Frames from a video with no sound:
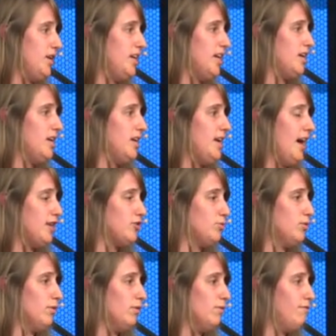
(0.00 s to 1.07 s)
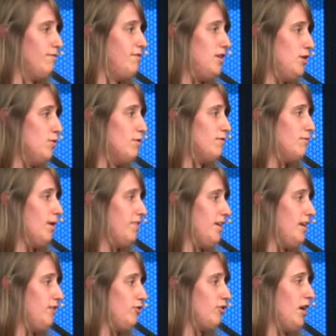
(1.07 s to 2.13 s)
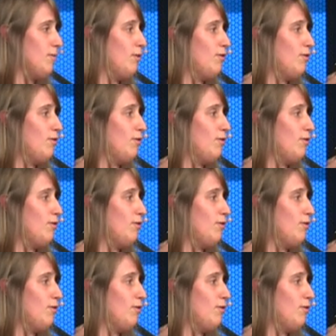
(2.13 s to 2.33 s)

get an actual view of what the histogram